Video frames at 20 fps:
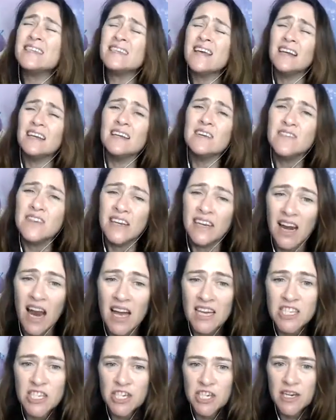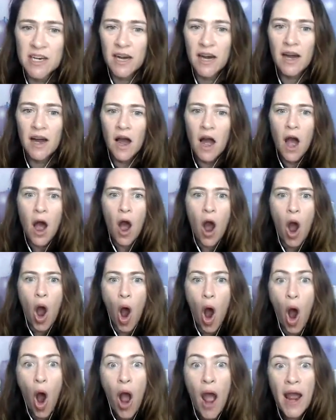I lived in last year,
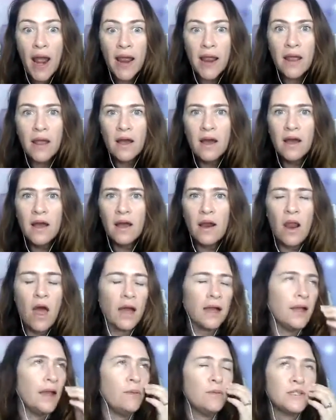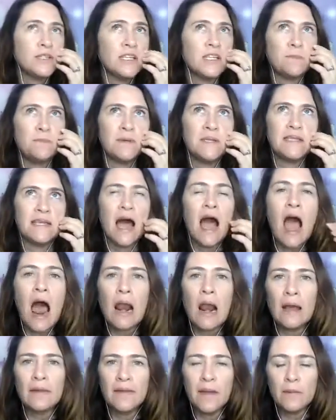it was just bizarre.
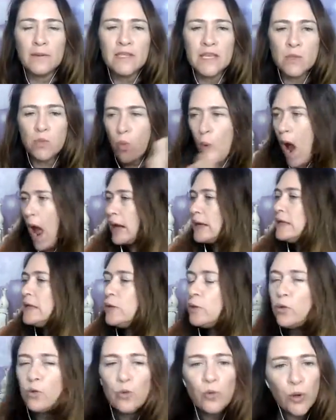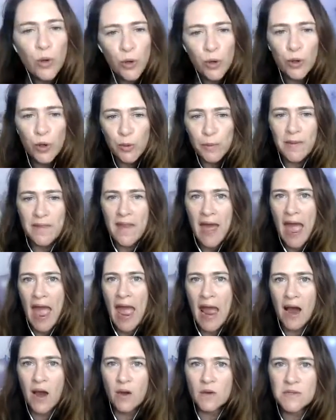Like, there was this one little room in the
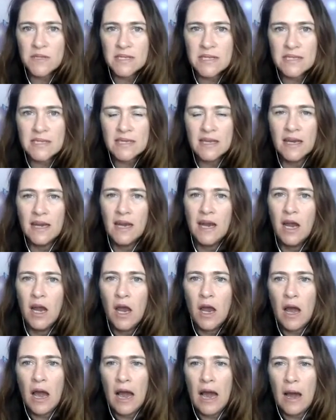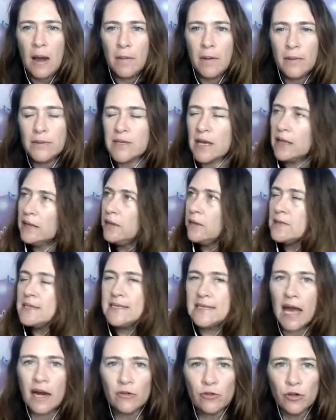house. It was like a little
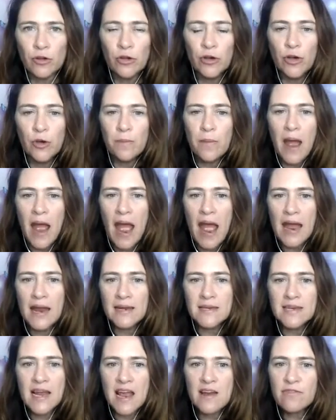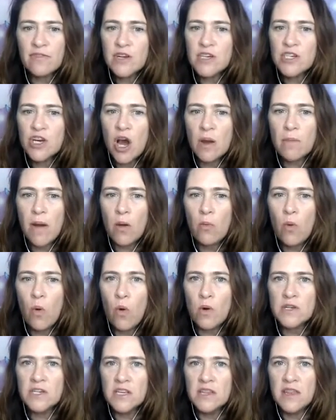sunroom, and every time I
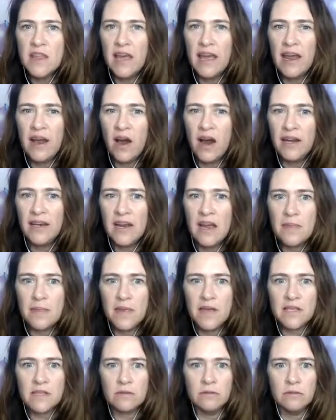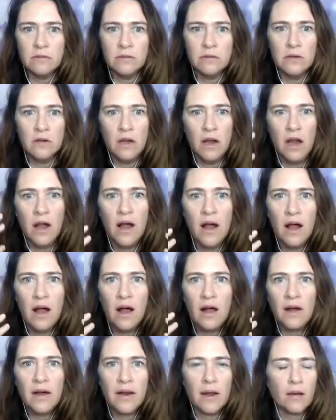walked in there, I'd get this,
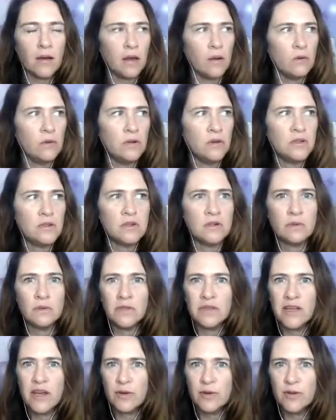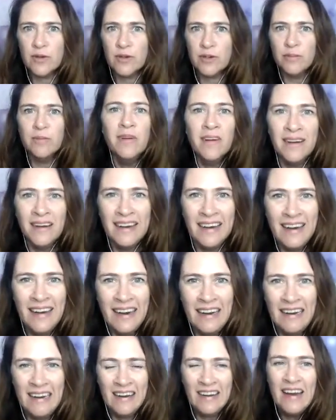and I'm like, what is wrong with that room?
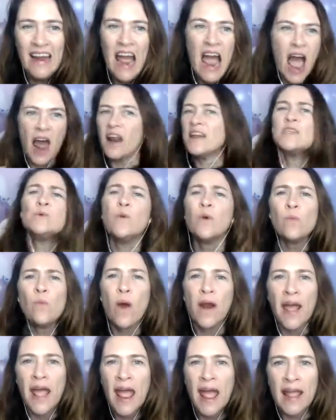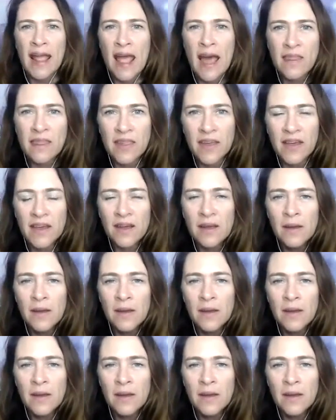I just wouldn't want to hang out there.